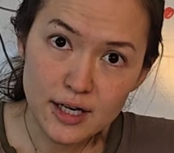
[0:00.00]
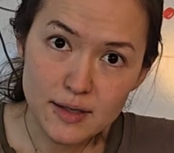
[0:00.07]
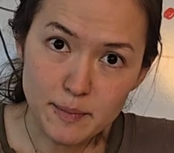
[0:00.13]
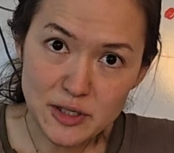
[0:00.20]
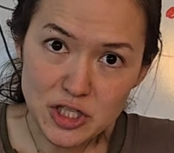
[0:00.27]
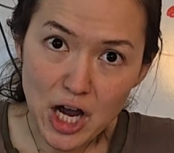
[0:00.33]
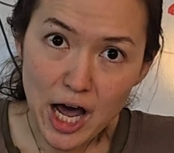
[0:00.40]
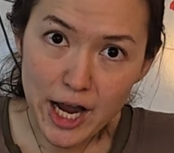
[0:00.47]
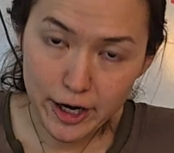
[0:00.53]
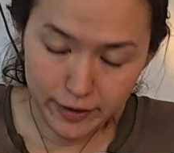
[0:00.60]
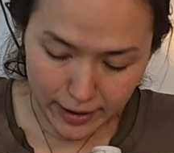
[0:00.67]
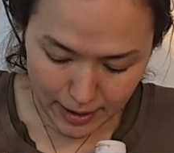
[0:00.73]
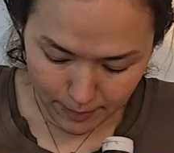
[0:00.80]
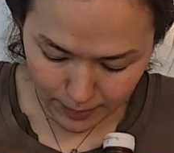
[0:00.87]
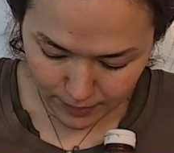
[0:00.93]
Much higher
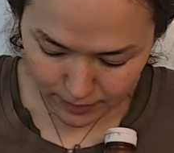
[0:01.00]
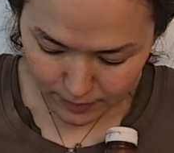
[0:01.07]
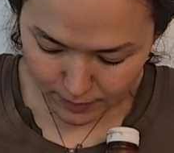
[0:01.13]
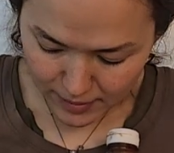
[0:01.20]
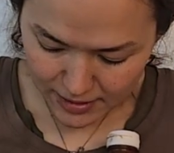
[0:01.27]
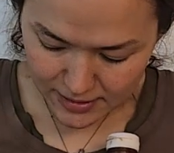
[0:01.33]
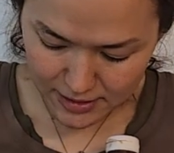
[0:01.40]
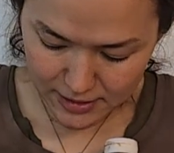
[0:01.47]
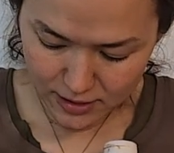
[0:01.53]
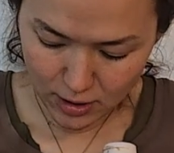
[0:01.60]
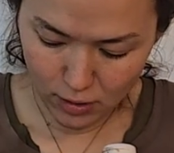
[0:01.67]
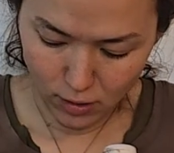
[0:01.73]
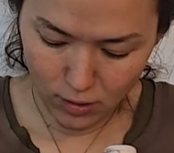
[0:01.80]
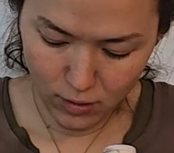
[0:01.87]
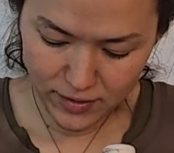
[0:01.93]
up because it's
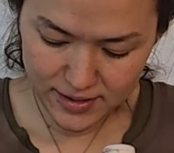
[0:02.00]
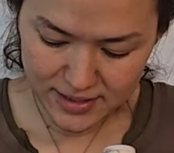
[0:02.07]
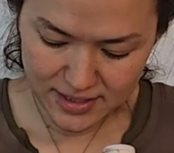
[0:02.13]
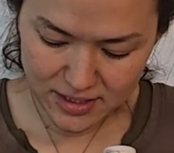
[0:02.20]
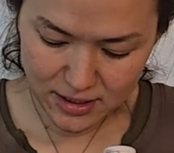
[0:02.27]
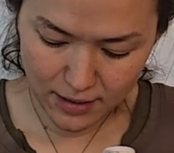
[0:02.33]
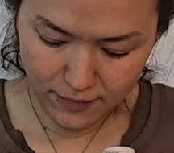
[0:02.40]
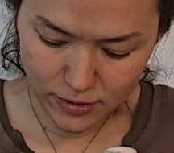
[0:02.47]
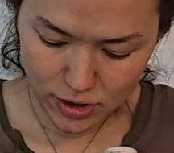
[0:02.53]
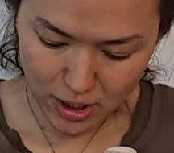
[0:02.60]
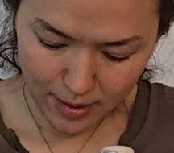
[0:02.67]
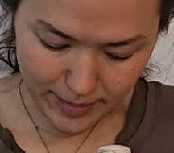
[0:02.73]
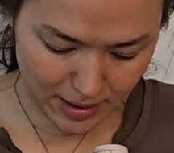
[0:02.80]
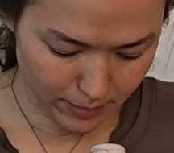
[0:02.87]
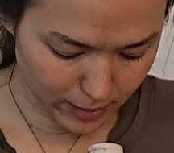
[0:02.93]
got all this stuff on
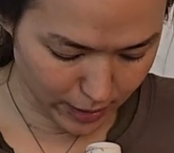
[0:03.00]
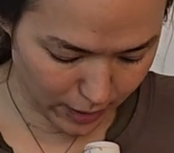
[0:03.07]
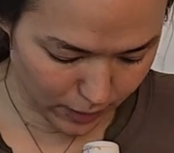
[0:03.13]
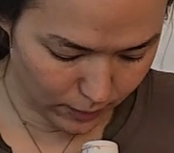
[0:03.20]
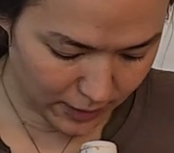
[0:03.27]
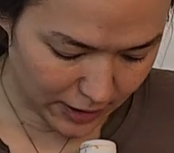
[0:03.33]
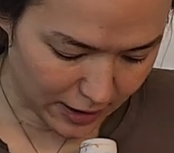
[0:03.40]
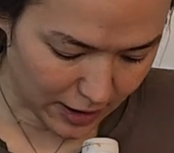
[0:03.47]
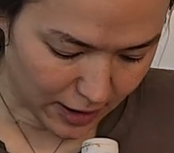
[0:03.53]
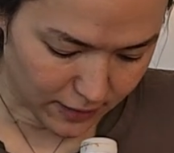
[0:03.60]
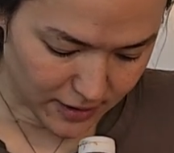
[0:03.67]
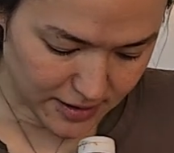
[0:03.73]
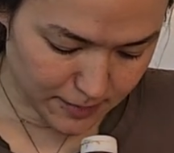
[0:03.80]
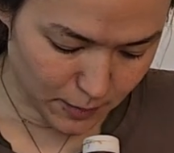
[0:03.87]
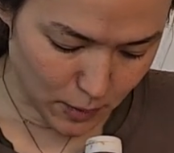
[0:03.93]
top and below.
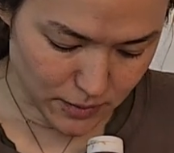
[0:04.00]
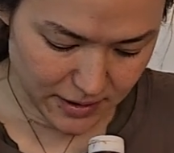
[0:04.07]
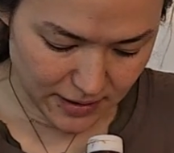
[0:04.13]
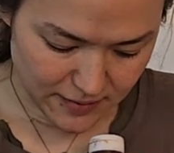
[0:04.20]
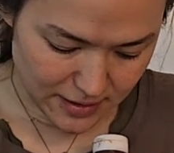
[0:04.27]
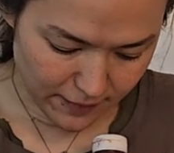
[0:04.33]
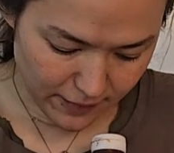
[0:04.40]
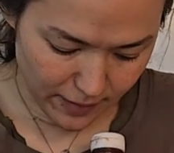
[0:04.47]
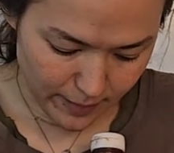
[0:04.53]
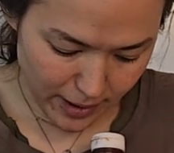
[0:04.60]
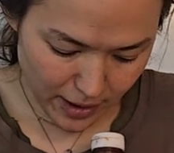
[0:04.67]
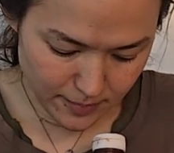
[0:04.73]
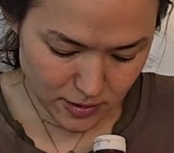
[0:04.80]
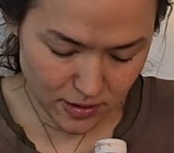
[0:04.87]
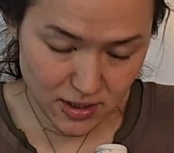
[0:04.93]
This mostly has stuff on the
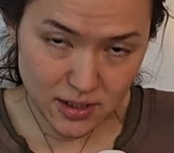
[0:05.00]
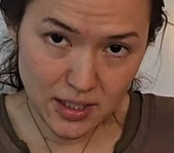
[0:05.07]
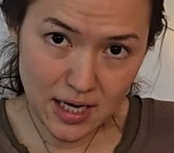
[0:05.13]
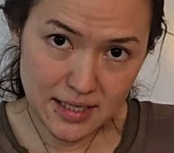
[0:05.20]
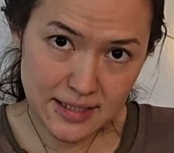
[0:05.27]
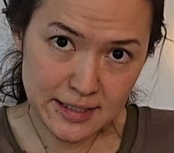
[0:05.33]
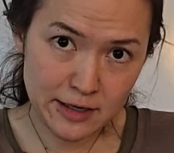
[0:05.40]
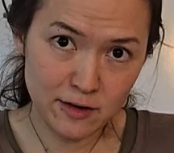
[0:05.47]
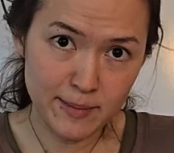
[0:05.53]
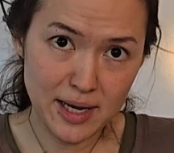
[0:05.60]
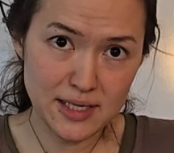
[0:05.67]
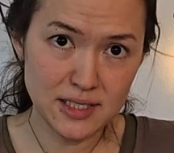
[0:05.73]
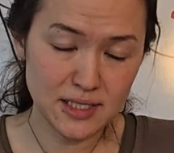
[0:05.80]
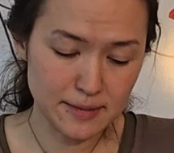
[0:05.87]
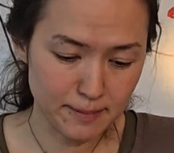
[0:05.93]
bottom, so this guy's center of
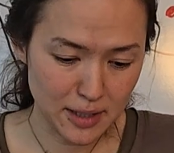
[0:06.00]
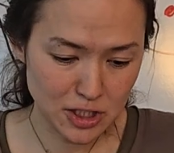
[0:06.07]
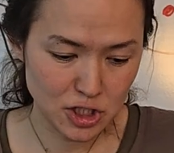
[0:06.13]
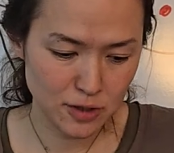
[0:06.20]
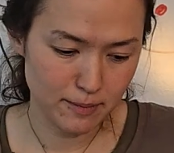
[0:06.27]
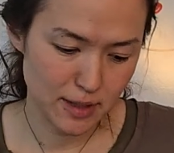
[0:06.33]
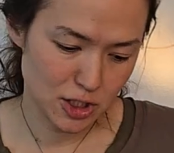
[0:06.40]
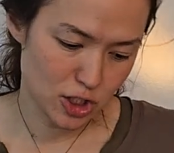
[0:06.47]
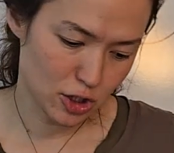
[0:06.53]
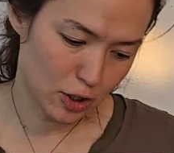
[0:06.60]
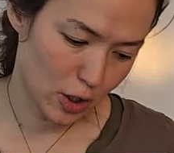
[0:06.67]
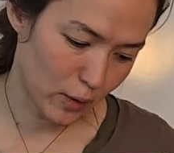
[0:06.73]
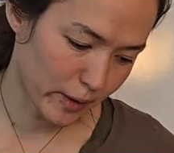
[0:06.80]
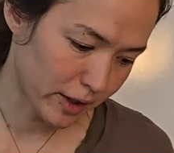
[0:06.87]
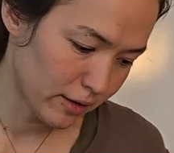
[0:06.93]
mass is much, much
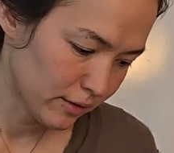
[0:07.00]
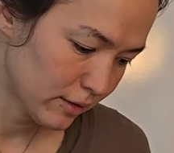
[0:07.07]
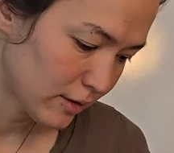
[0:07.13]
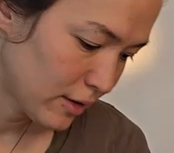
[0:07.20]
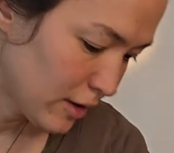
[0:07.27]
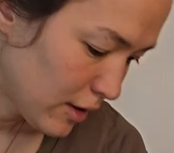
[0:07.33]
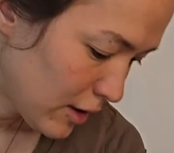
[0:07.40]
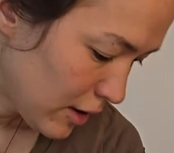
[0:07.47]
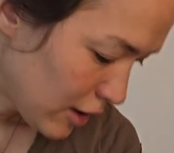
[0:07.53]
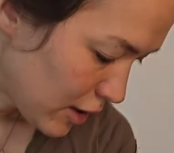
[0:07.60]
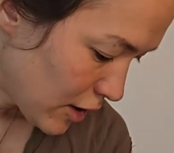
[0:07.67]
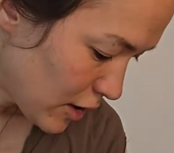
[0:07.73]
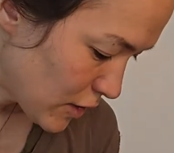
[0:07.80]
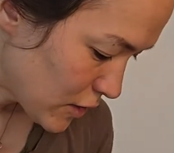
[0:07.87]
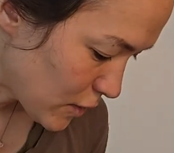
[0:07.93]
lower.
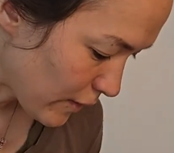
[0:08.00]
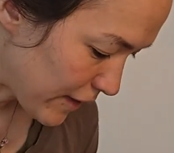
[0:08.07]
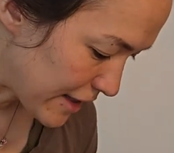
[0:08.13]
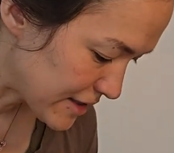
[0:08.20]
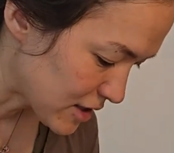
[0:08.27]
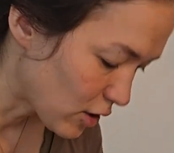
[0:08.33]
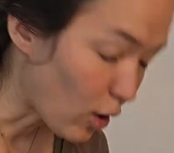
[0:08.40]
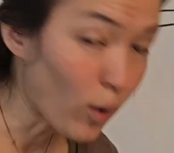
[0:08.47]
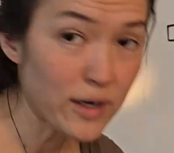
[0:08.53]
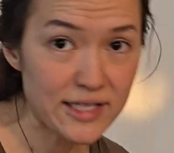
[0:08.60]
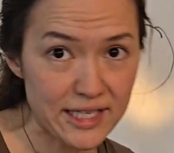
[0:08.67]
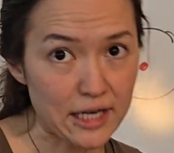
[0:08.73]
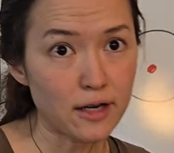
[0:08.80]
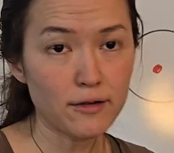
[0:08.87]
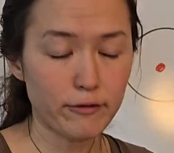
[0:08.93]
So that's, or
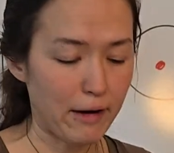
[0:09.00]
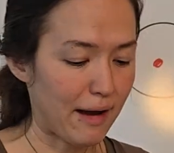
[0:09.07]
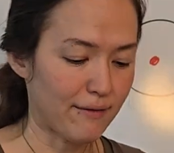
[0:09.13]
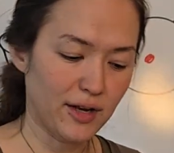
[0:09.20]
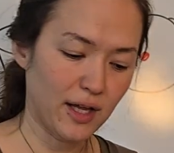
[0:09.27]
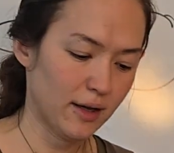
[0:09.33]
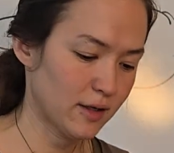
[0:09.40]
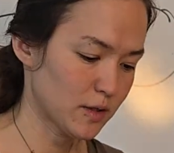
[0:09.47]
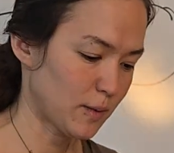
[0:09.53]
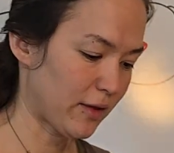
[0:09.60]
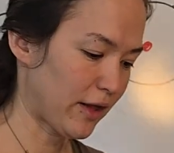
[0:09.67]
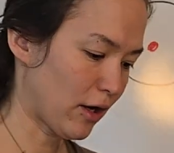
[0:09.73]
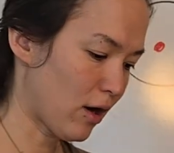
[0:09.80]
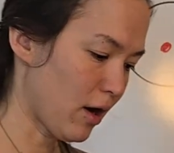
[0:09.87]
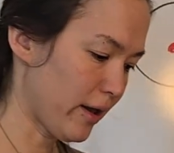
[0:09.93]
center of gravity is
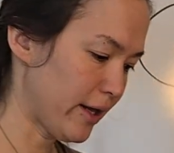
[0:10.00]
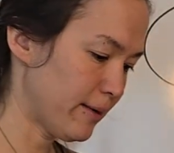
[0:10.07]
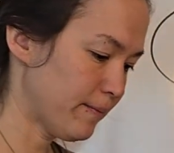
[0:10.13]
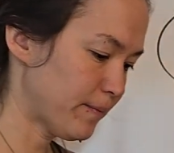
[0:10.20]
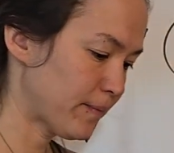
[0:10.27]
what they call it.